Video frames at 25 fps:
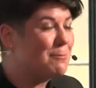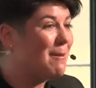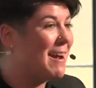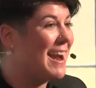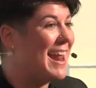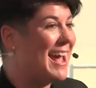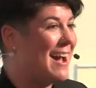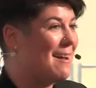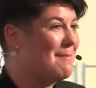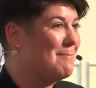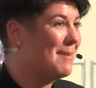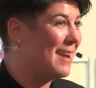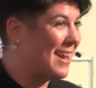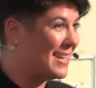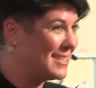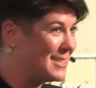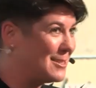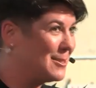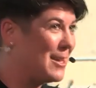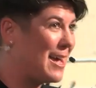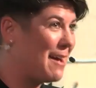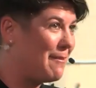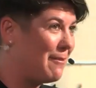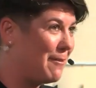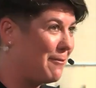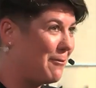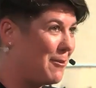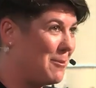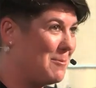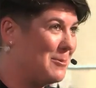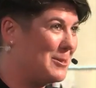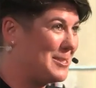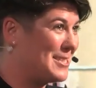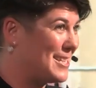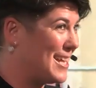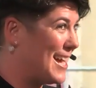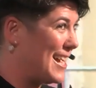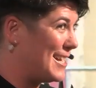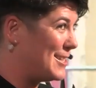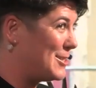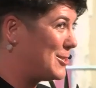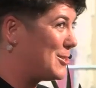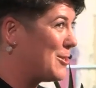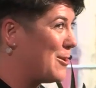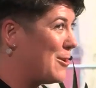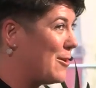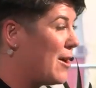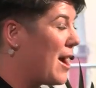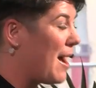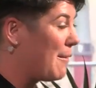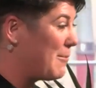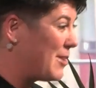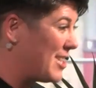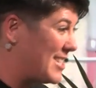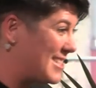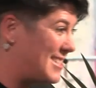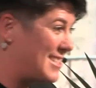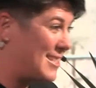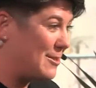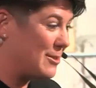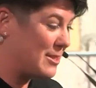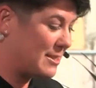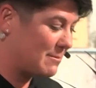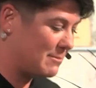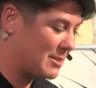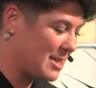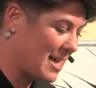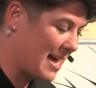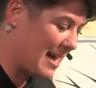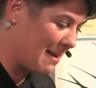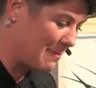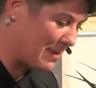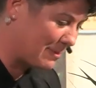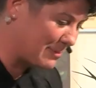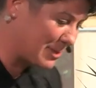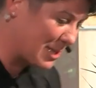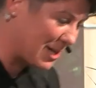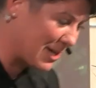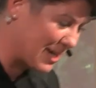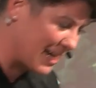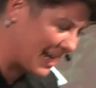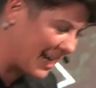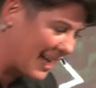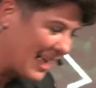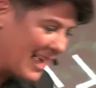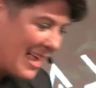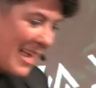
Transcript: run out, but I still have a few more slides, so I'm going to steal some time, I'm sorry.